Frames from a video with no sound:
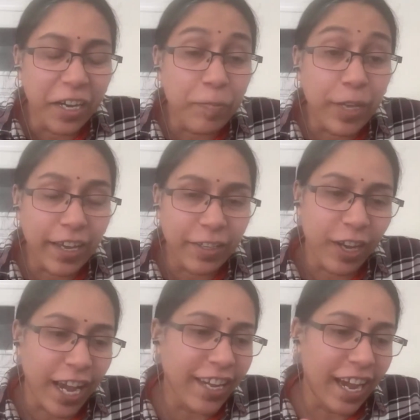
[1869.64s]
Yeah, so
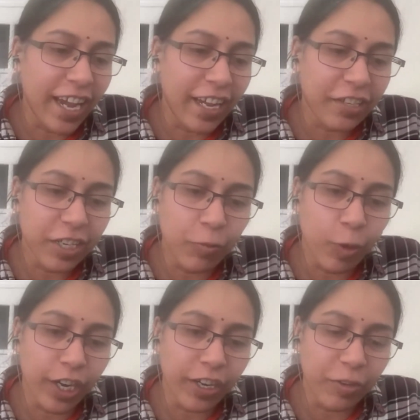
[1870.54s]
I actually
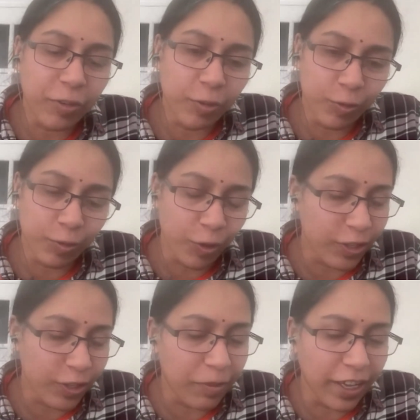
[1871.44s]
wanted to know
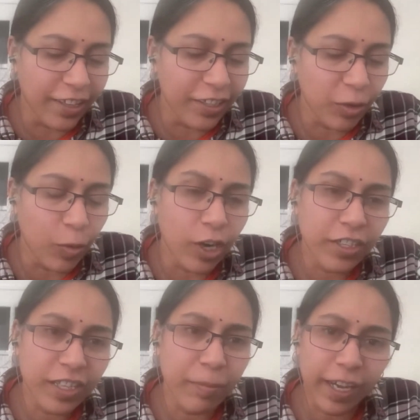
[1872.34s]
something else. So what
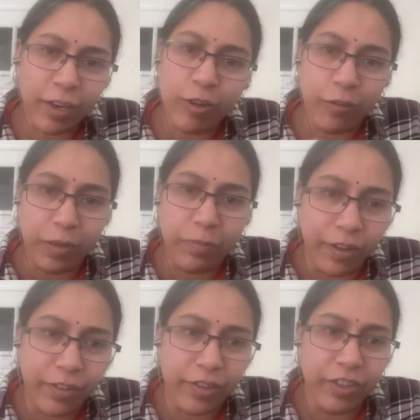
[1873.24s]
is the background of the
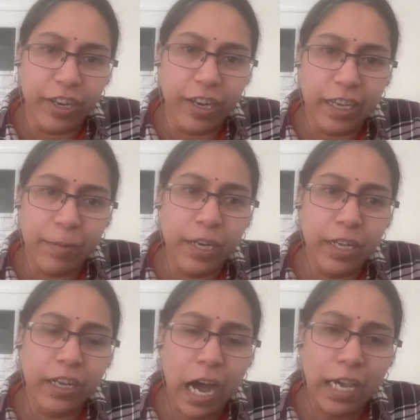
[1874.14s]
person then? Like, I mean,
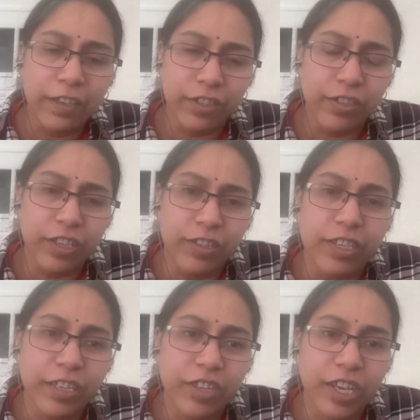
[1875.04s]
is
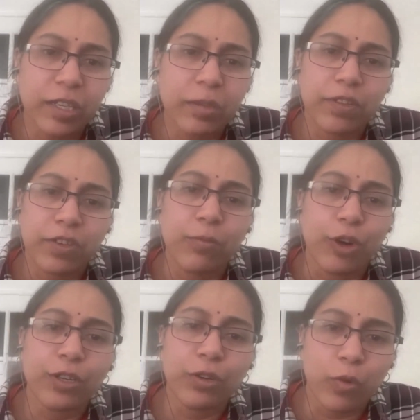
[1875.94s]
it a CS person
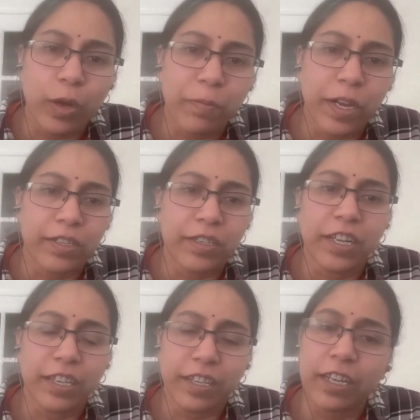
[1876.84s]
wanting to do a
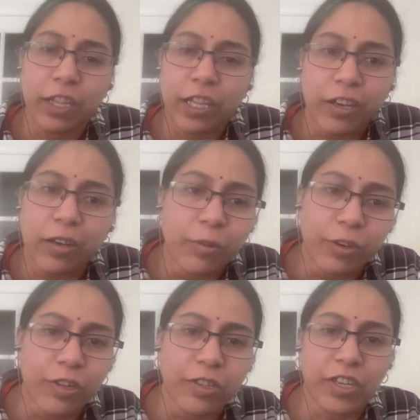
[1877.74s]
PhD and then thinking about,
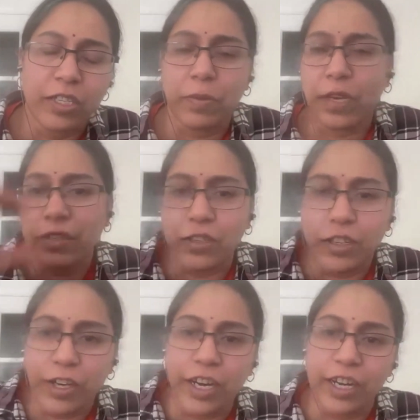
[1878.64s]
CS PhD
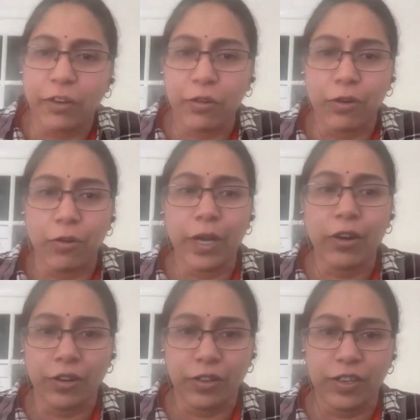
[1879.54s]
or getting into a domain,
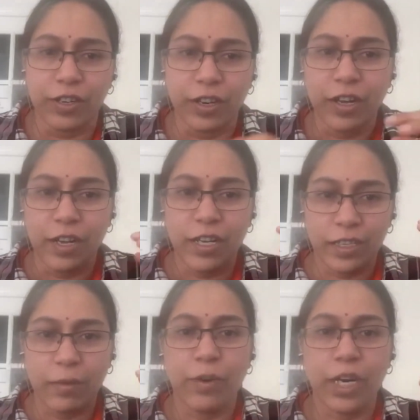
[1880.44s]
or is it
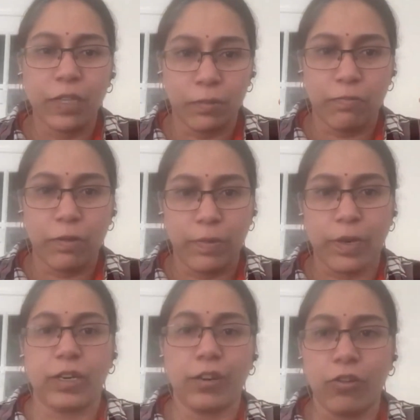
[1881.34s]
somebody with a
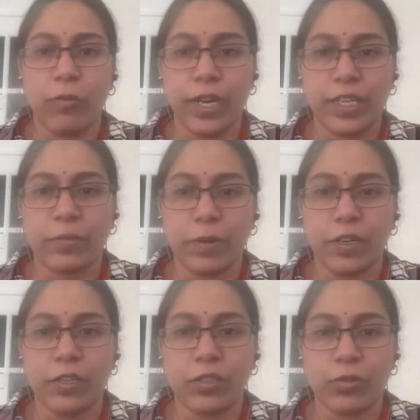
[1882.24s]
particular domain
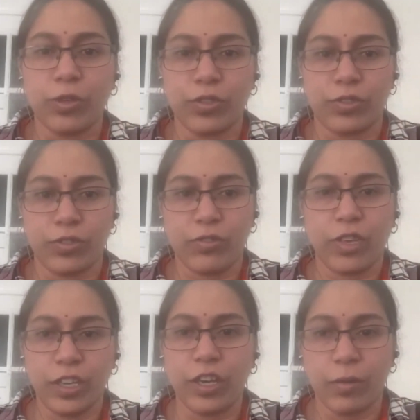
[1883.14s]
expertise who is
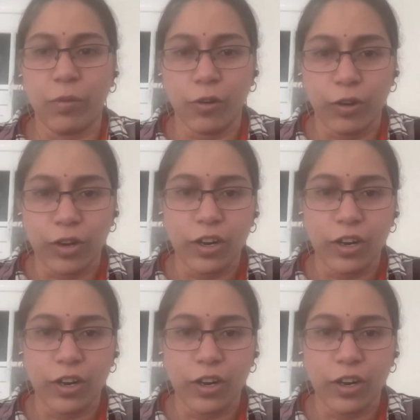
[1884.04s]
thinking about